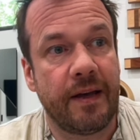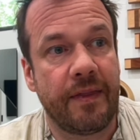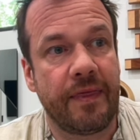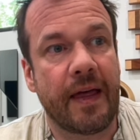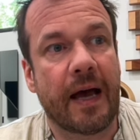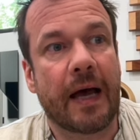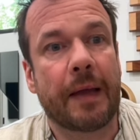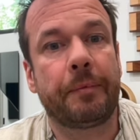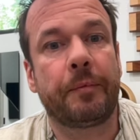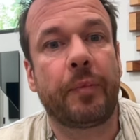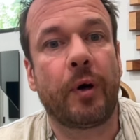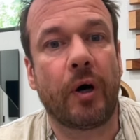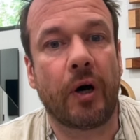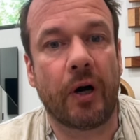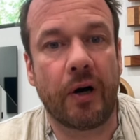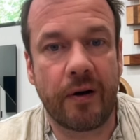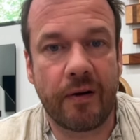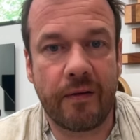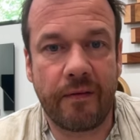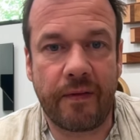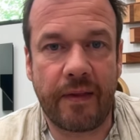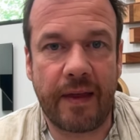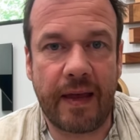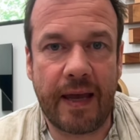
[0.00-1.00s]
that part
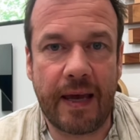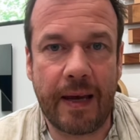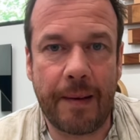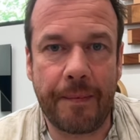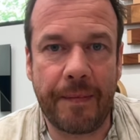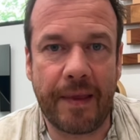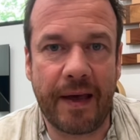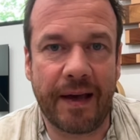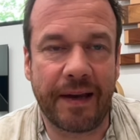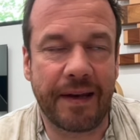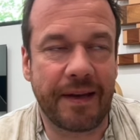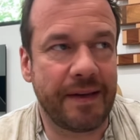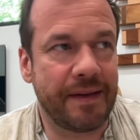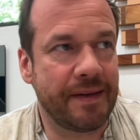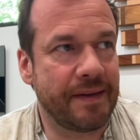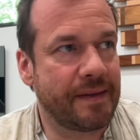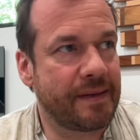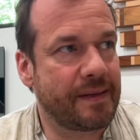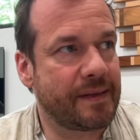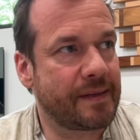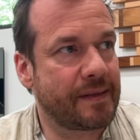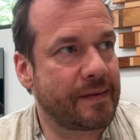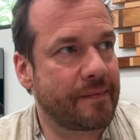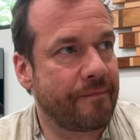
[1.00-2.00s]
of them that
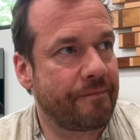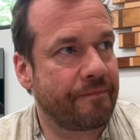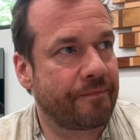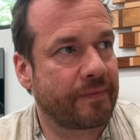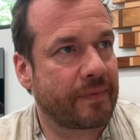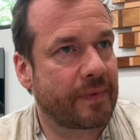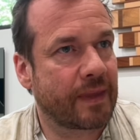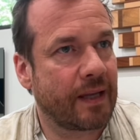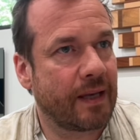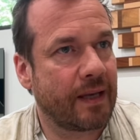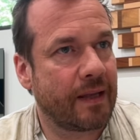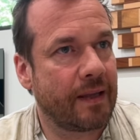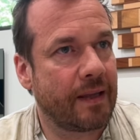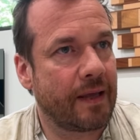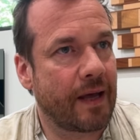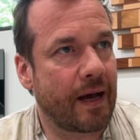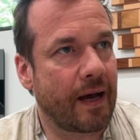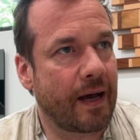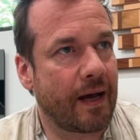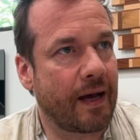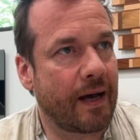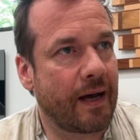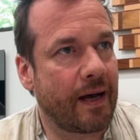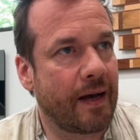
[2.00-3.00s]
is
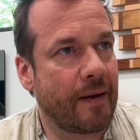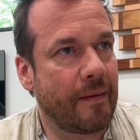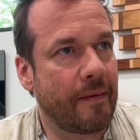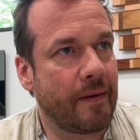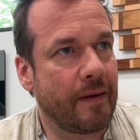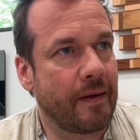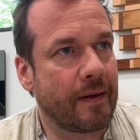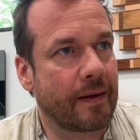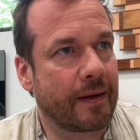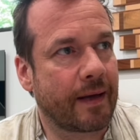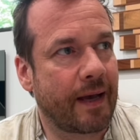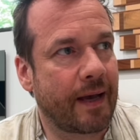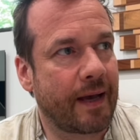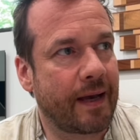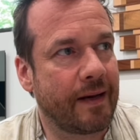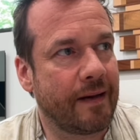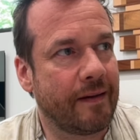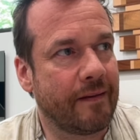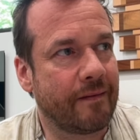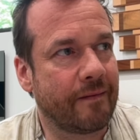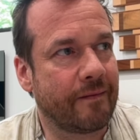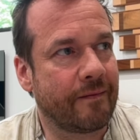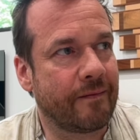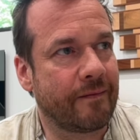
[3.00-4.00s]
uh, kind
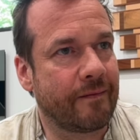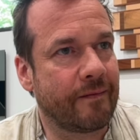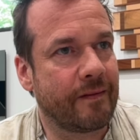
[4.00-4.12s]
of